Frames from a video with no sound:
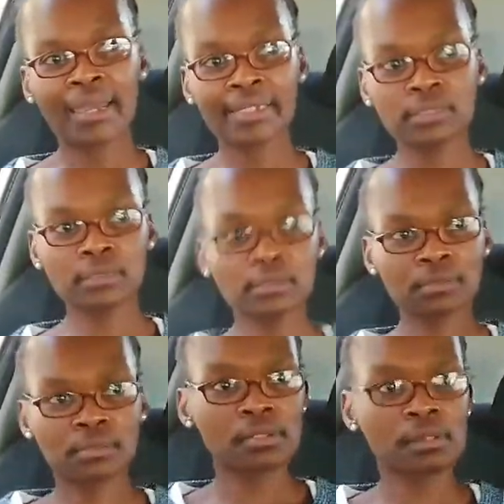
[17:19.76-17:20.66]

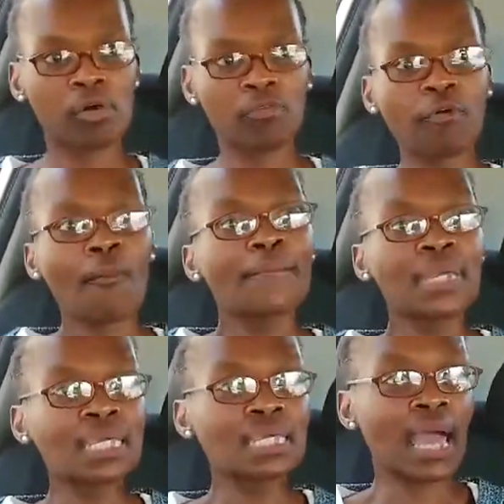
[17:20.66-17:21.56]
And for
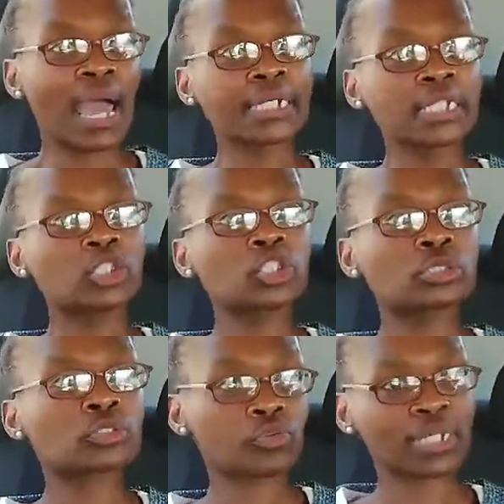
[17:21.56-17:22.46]
me, I
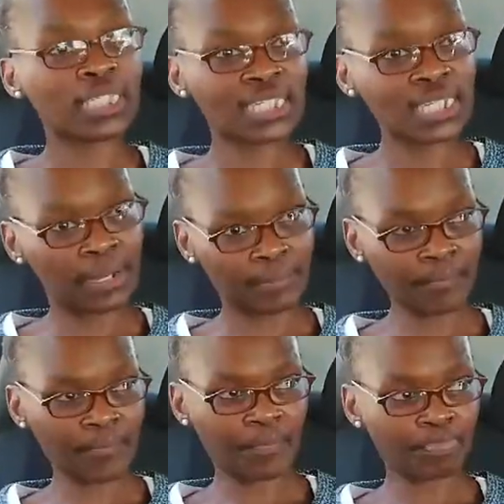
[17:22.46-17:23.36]
trusted
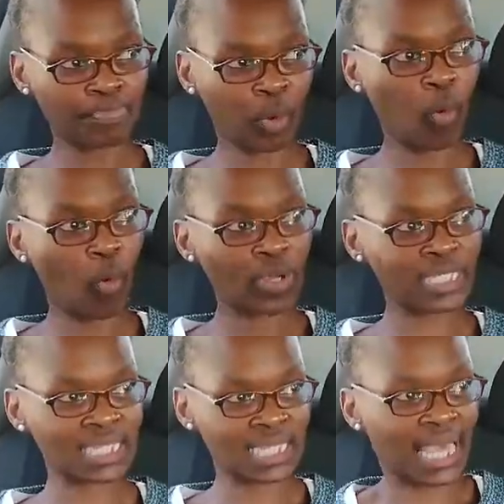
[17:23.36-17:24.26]
him
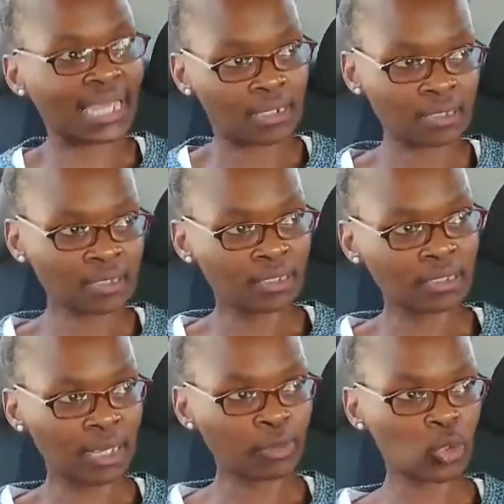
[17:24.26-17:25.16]
because he's an adult
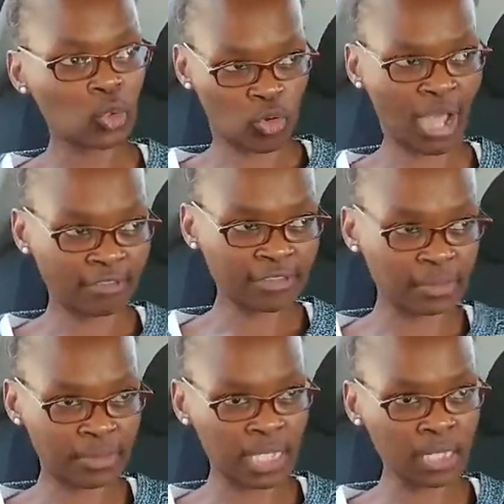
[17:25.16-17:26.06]
to look
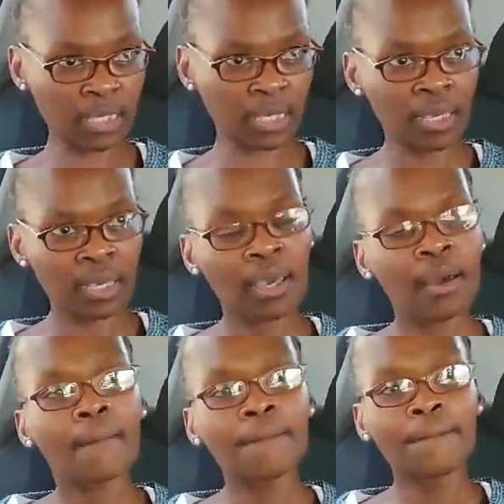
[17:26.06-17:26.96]
after me.
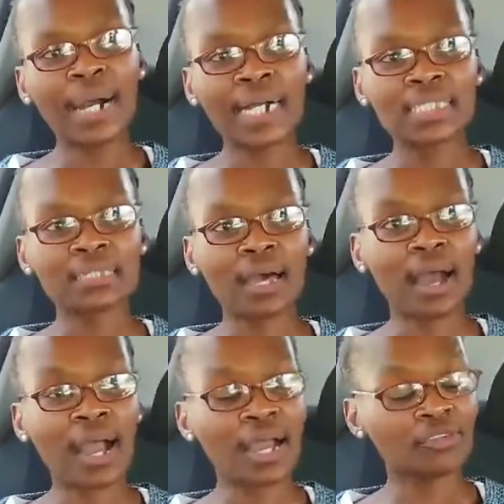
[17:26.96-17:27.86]
But
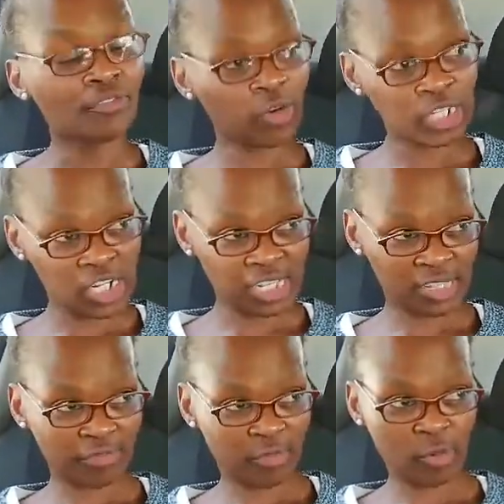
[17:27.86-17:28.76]

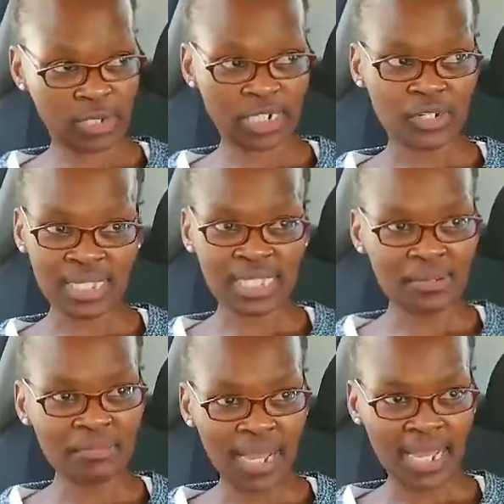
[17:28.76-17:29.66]
unfortunately for the
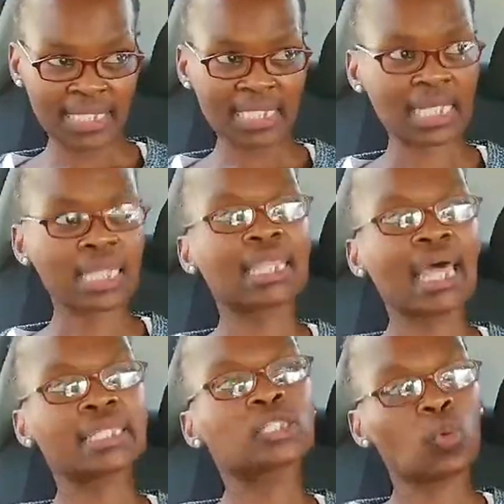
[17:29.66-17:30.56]
trusting part,
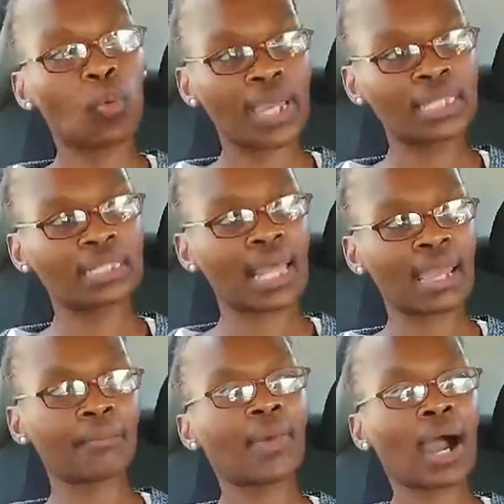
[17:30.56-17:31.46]
that's when
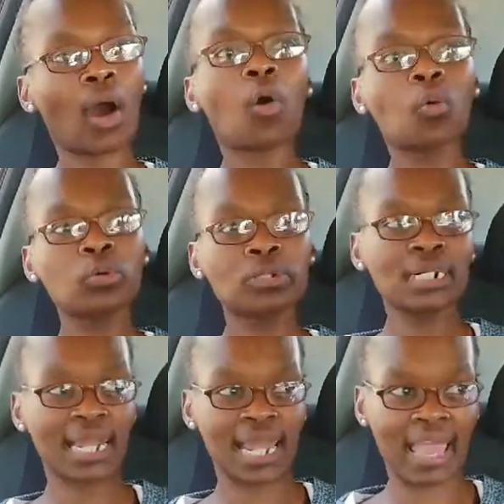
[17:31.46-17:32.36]
like my
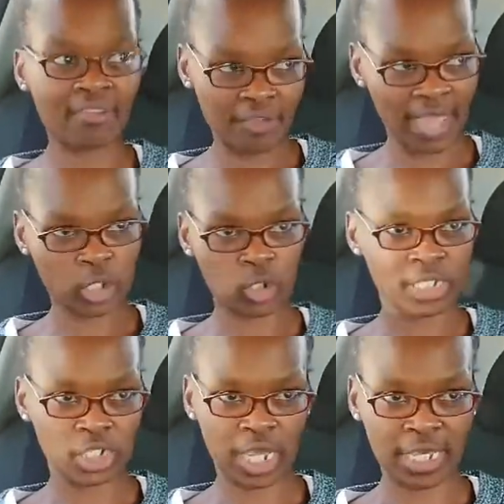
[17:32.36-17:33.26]
whole life
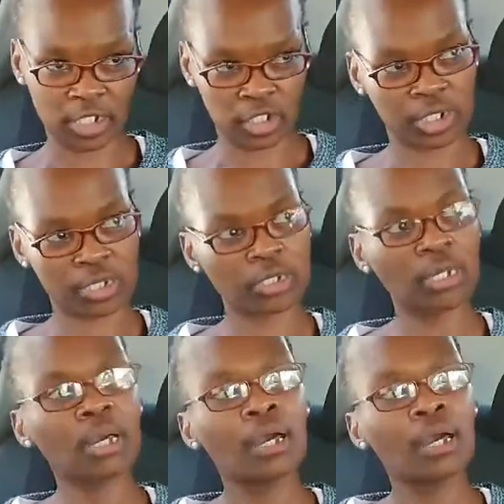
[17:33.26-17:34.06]
actually changed.